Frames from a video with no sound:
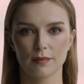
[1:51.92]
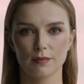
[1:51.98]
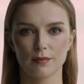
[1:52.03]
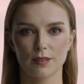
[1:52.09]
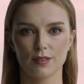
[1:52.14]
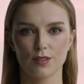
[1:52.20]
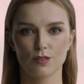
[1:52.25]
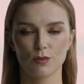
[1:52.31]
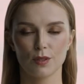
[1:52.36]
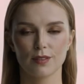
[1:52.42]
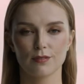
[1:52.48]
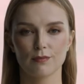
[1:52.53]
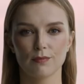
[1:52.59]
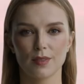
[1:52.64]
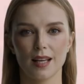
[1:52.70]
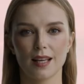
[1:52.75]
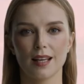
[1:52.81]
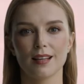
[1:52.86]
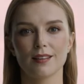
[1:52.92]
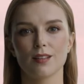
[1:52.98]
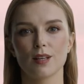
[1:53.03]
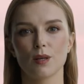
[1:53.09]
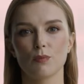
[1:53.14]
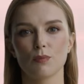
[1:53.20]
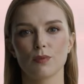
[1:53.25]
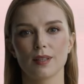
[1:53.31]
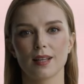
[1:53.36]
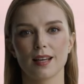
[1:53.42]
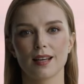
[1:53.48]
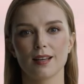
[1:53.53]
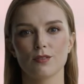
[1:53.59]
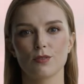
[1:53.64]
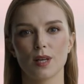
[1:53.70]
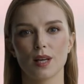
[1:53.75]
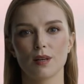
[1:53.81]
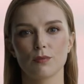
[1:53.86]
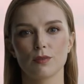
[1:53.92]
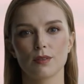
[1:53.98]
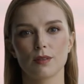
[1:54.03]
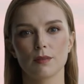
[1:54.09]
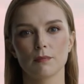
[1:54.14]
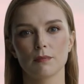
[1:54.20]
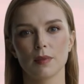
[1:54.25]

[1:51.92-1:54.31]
The Swiss franc is holding its ground,